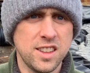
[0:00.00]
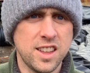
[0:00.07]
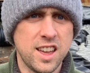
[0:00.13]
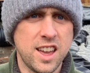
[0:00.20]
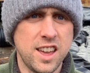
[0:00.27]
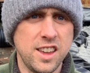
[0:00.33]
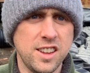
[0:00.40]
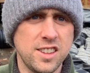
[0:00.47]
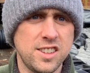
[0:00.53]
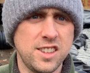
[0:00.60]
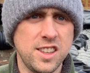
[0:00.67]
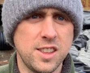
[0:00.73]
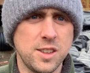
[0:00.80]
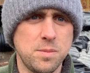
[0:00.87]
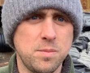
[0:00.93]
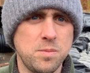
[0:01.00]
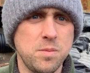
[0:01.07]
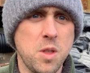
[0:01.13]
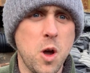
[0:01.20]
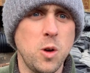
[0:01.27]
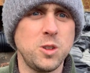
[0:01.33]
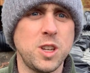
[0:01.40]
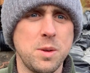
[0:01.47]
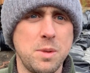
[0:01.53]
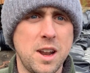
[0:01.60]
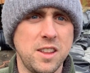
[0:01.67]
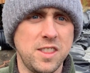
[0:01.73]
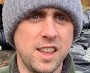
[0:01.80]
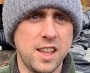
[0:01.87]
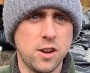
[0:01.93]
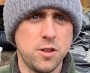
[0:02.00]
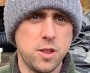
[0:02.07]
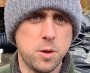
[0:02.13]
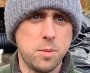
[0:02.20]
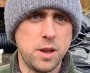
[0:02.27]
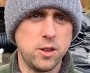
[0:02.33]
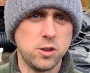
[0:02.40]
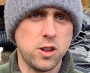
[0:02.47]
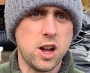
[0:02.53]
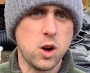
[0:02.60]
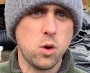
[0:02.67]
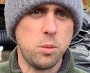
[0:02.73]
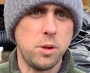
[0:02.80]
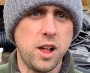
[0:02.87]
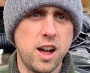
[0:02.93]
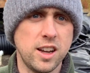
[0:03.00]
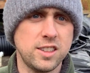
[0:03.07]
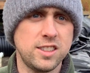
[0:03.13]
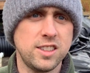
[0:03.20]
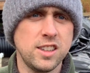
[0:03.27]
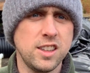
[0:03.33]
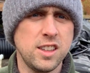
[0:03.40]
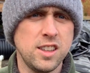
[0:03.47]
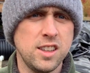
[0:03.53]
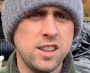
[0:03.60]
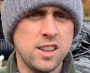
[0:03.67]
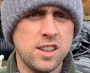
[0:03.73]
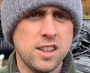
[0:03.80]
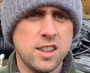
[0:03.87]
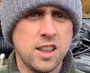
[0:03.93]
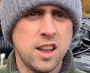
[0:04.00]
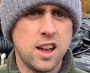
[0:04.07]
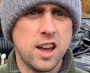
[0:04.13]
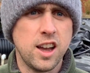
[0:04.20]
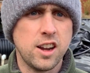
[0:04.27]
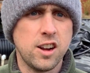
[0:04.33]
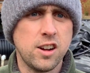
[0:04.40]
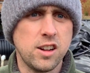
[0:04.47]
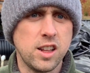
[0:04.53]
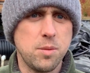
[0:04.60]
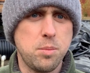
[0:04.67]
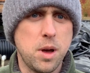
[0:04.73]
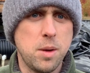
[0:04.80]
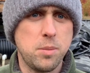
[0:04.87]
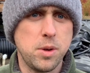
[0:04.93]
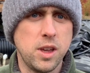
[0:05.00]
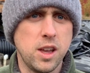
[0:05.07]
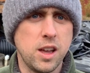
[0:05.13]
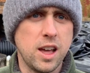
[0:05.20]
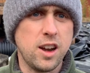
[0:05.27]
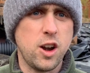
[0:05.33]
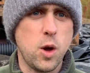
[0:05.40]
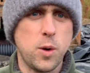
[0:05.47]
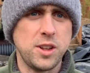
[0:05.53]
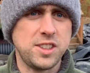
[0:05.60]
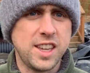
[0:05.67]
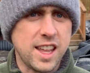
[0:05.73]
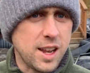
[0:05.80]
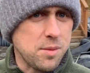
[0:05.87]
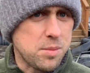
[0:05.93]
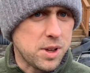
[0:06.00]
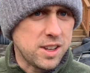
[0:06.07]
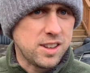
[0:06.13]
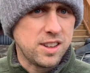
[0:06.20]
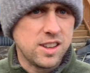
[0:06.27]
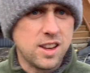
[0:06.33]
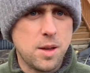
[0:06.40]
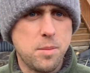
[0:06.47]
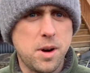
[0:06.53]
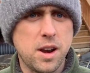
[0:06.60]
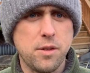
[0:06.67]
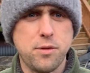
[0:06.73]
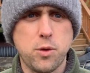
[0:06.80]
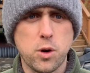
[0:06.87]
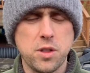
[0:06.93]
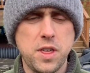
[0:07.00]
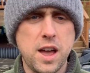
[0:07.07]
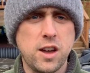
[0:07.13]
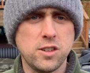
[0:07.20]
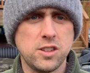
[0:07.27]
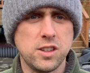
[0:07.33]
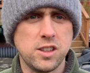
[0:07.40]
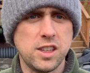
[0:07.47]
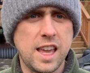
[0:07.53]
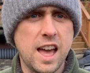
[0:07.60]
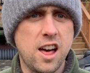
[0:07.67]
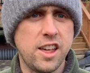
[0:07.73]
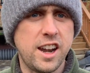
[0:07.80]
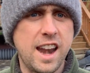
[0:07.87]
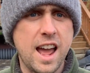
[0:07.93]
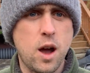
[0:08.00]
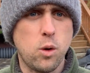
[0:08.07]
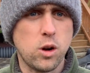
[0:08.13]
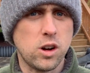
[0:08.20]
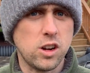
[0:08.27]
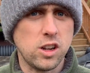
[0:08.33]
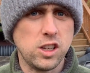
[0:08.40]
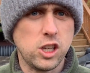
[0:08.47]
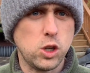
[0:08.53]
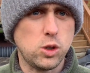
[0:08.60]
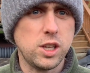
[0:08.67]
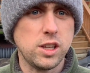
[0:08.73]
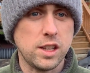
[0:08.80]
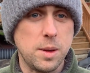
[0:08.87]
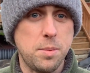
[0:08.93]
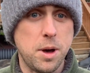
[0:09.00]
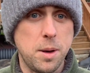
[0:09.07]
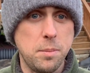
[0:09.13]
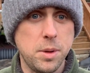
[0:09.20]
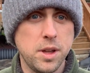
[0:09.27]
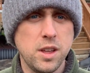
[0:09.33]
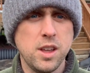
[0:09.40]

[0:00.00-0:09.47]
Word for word: uh, you can see the hose coming out at the end over there by those aqua blocks. Uh, currently pumping, I don't know what it's getting, but I bought a 4,000 gallon an hour utility pump